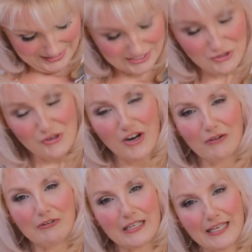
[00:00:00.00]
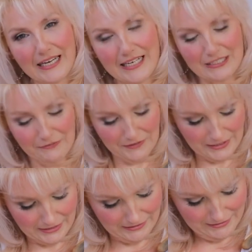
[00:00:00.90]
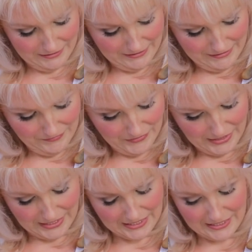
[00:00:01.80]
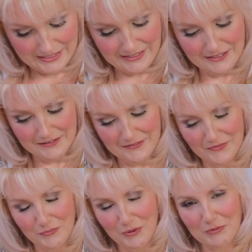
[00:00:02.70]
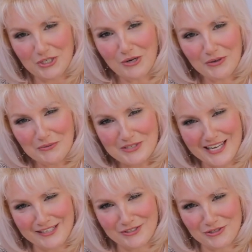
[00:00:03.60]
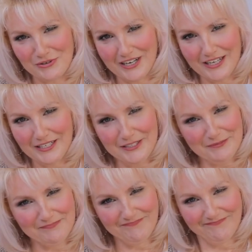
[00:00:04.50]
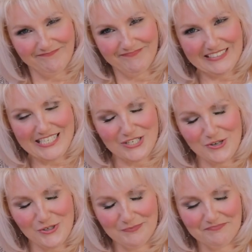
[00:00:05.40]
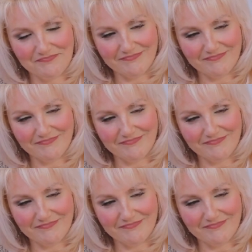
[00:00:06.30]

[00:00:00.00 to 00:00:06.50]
He's trying really hard to fit in. We were told he was house trained. He's not.